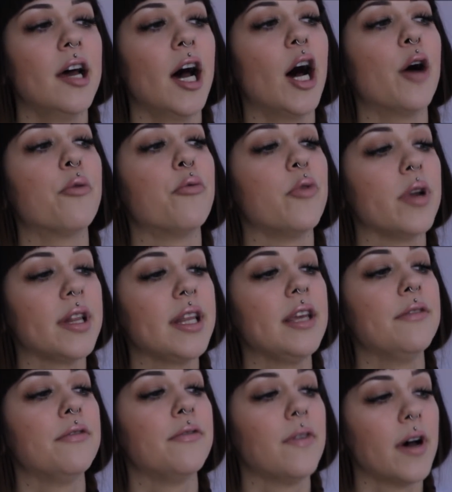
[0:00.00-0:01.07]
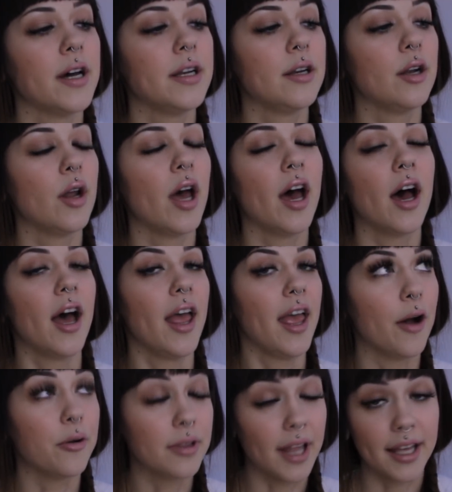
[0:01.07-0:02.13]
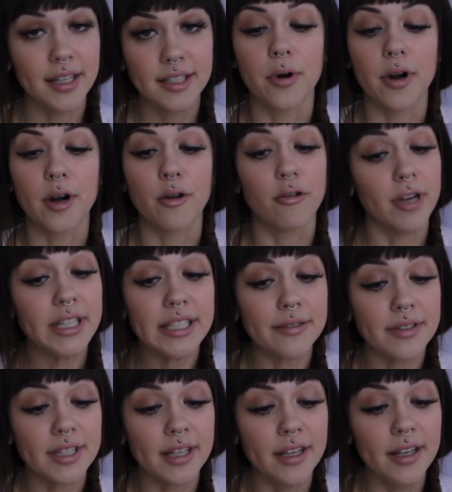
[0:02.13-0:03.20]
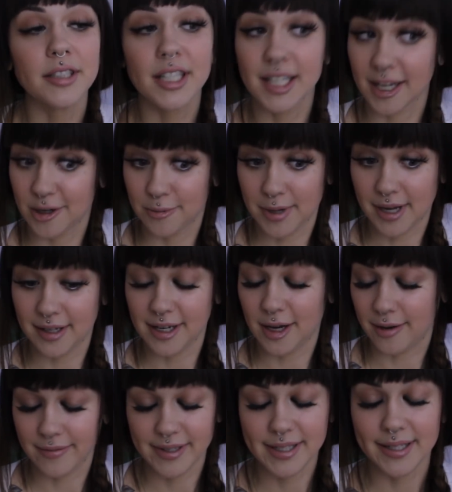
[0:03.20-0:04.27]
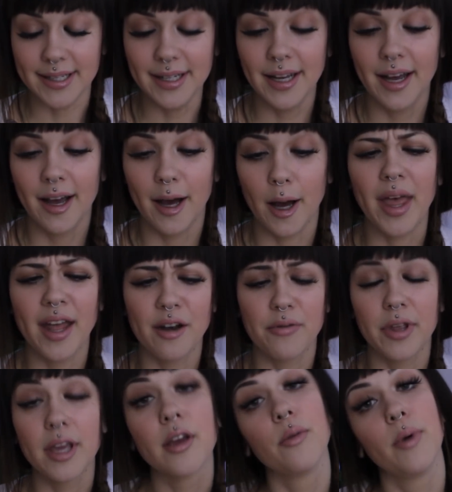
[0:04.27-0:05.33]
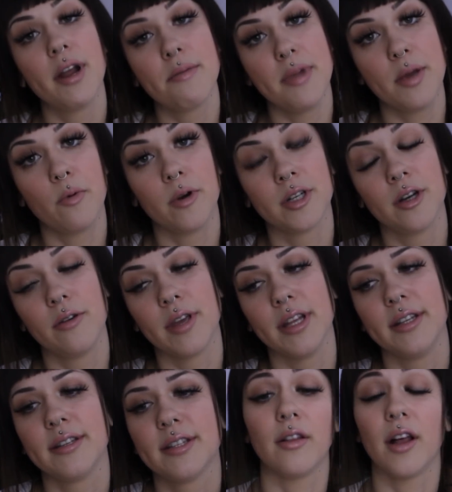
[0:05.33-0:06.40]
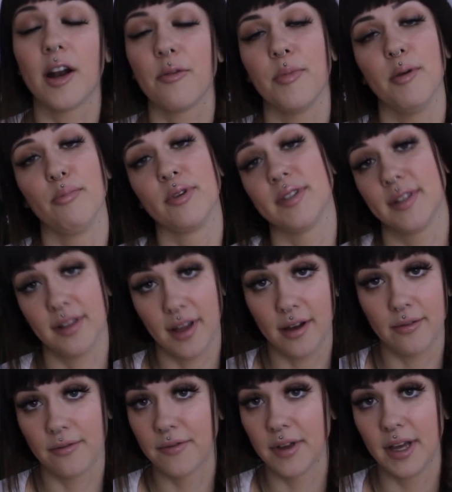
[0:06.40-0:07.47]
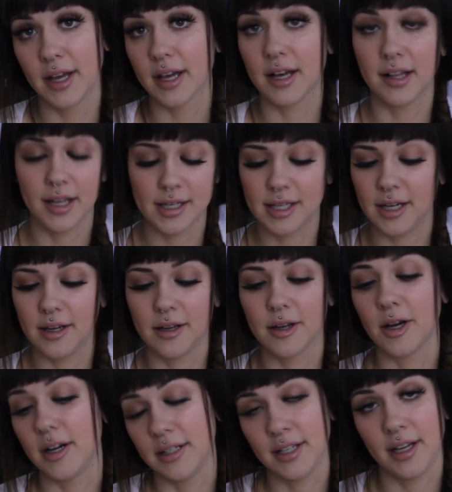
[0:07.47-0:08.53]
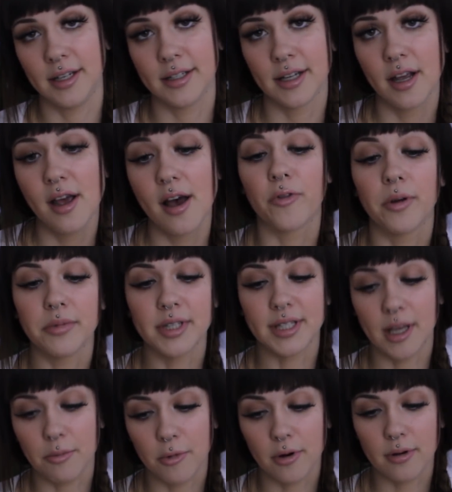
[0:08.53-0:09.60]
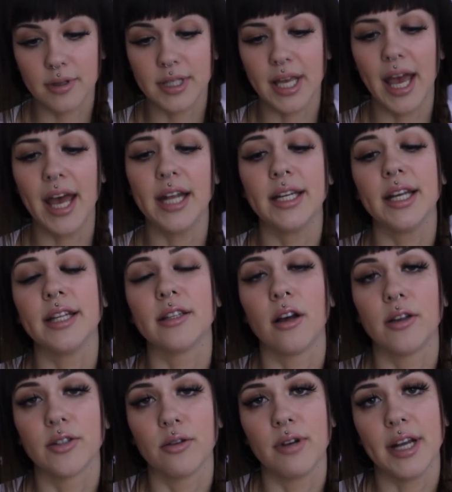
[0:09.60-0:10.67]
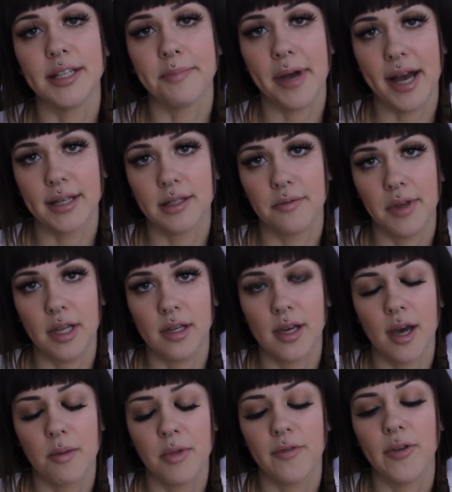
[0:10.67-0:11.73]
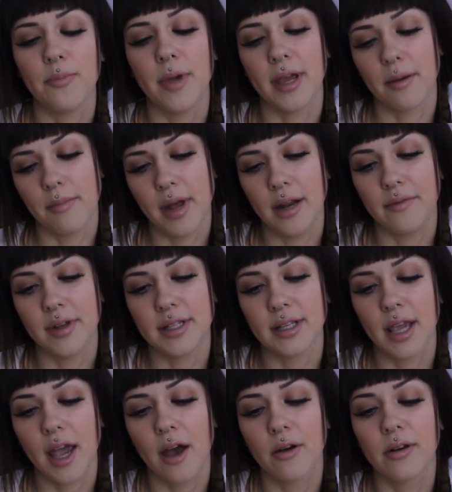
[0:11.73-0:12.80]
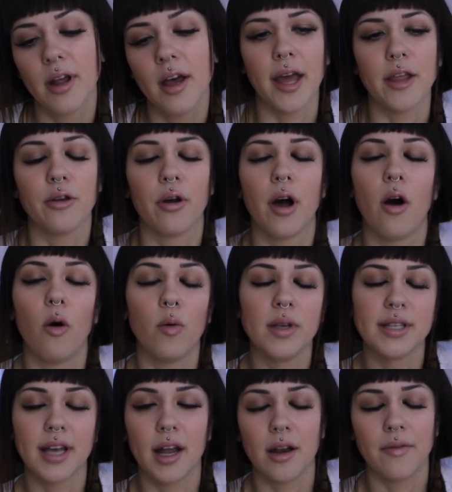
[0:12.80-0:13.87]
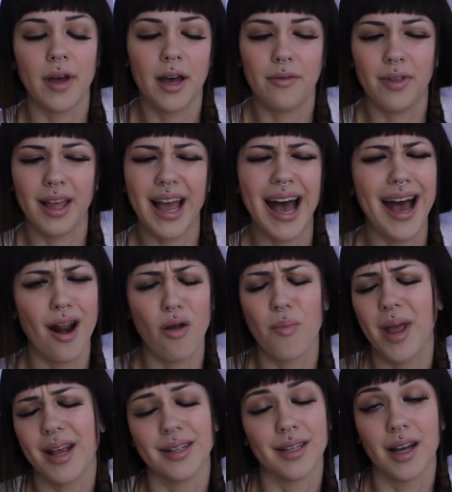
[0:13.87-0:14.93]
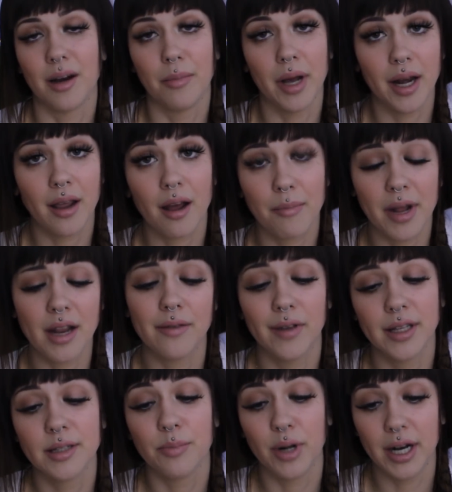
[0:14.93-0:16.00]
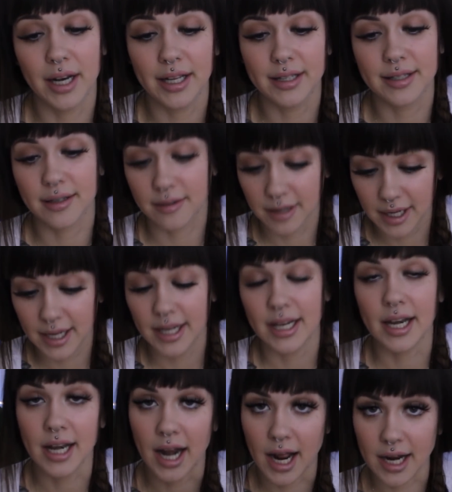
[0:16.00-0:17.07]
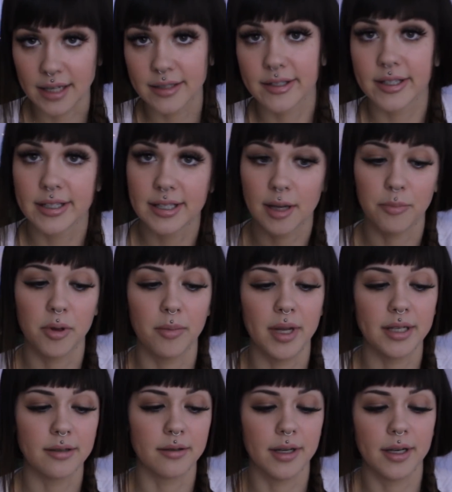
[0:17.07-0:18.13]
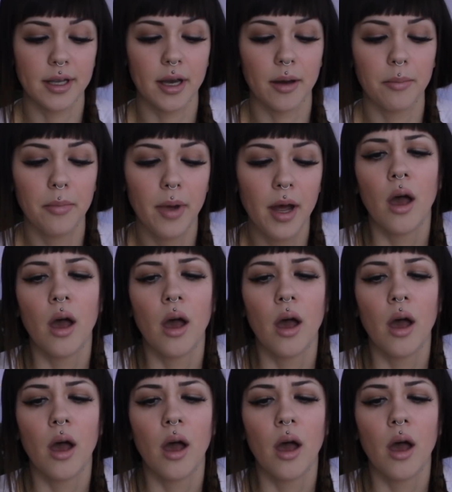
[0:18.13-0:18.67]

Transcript: a really fun outlet for creativity, sexuality obviously, and a really good way to make more tokens. A lot of members love collecting content from the same girls, and it's also nice passive income. If you make a ManyVids account, you'll always kind of have, like, I don't make a ton of money on ManyVids, but it is nice supplemental income.